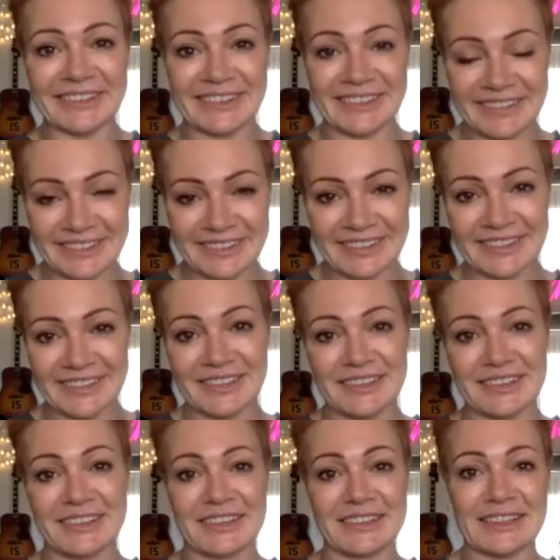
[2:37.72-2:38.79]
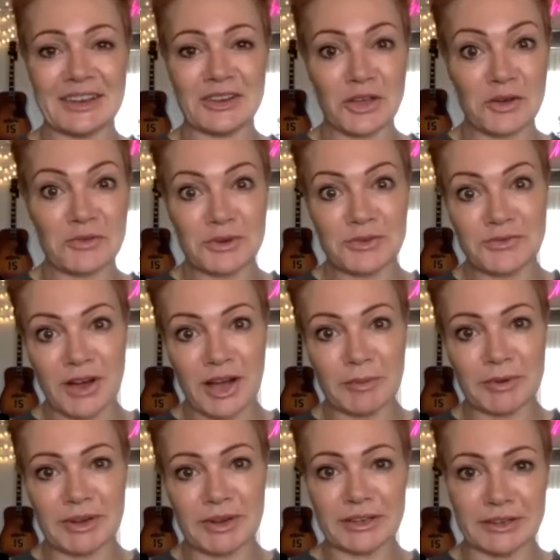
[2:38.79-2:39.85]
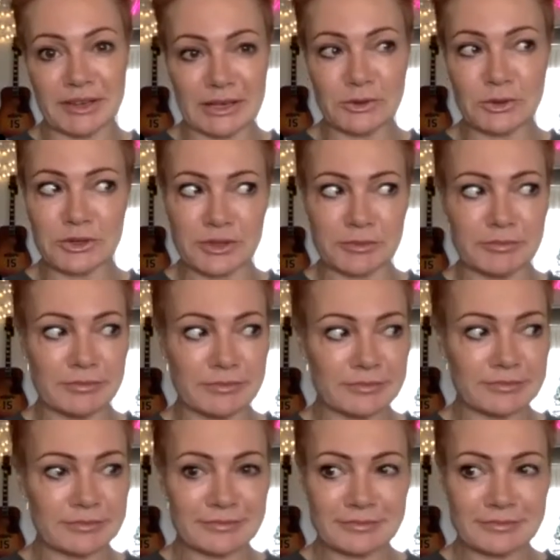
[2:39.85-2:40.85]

they don't go very far, but I, I look at them.